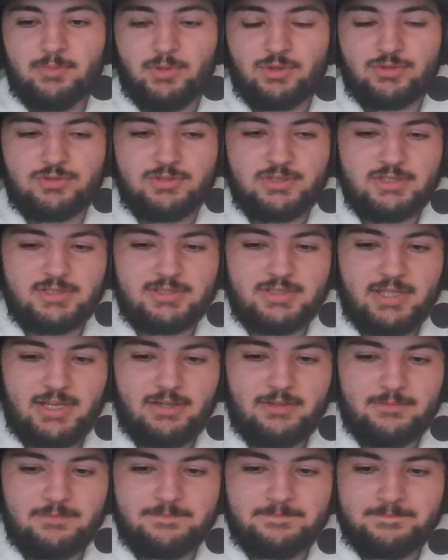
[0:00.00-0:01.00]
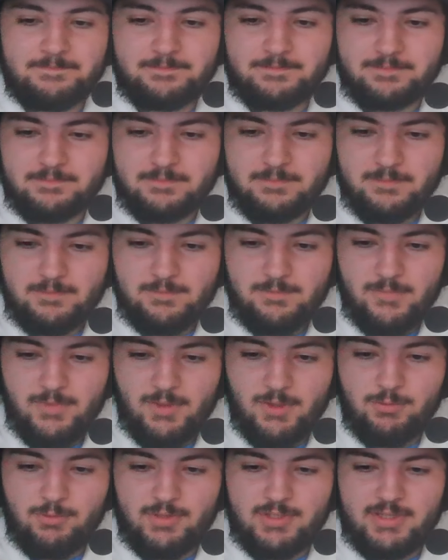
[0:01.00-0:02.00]
Moltres now,
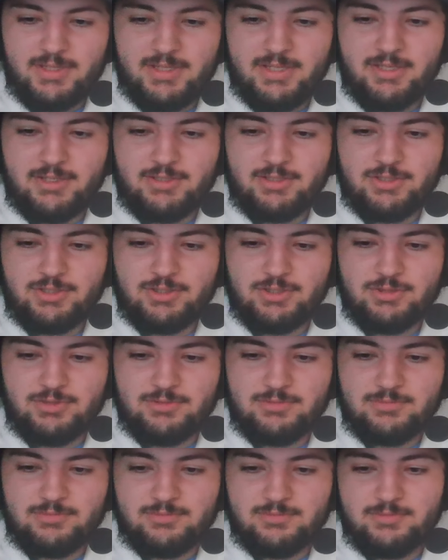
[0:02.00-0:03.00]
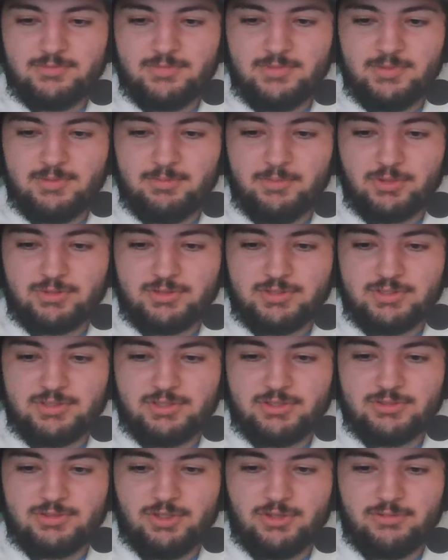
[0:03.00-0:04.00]
when the U
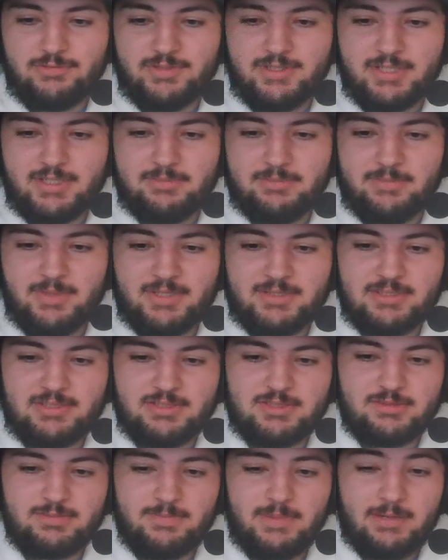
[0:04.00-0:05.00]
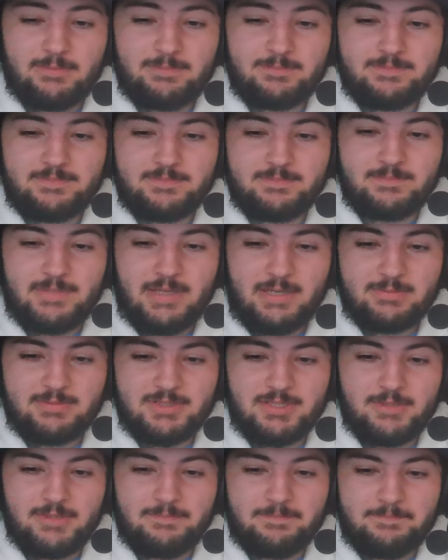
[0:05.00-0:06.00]
Moltres used overheat message pop,
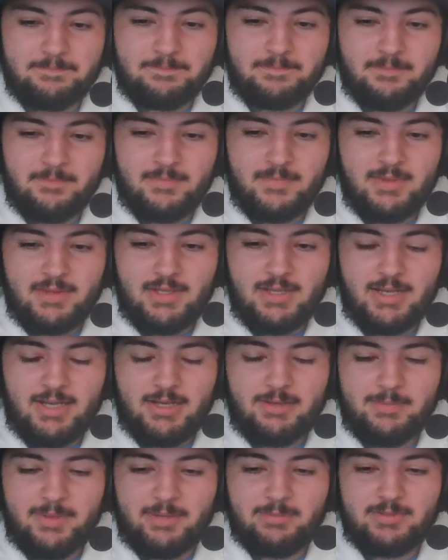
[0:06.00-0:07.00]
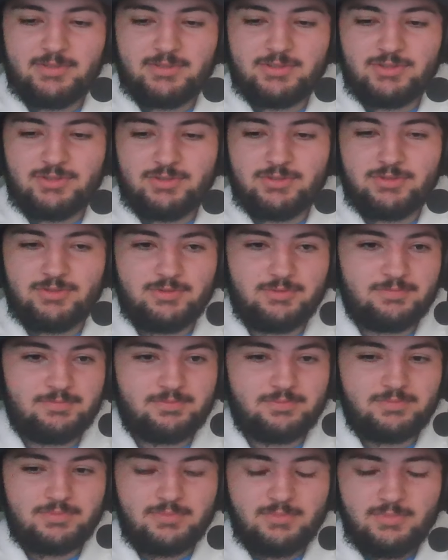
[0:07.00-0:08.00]
pops up, I'm able
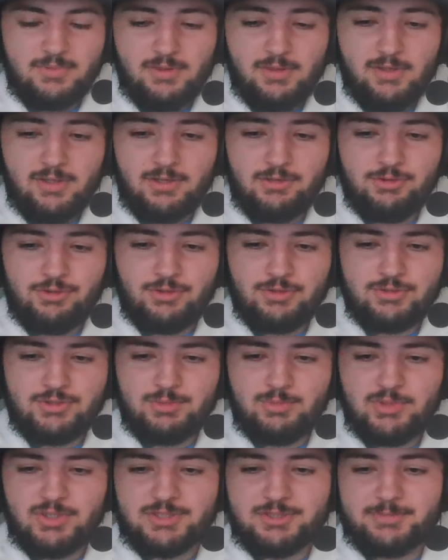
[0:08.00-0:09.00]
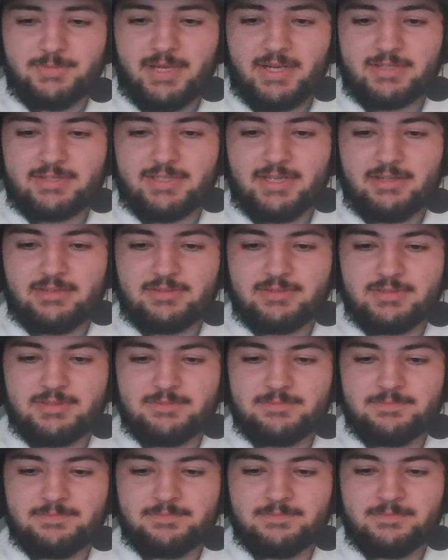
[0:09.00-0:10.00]
to throw two more smackdowns
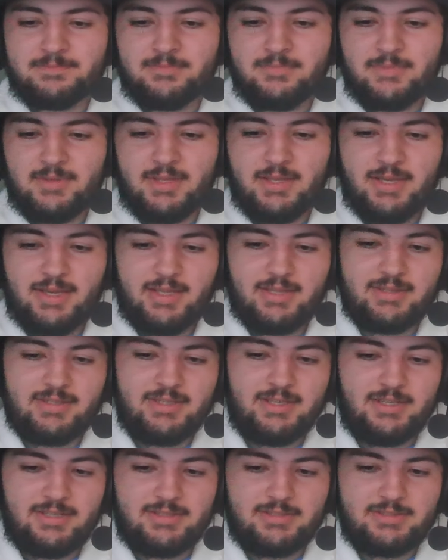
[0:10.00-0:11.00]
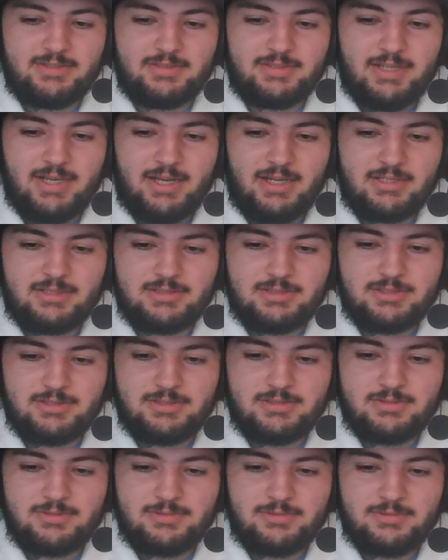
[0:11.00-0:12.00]
and then
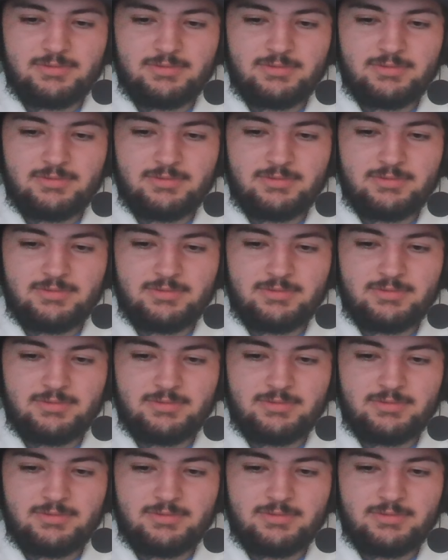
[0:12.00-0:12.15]
dodge.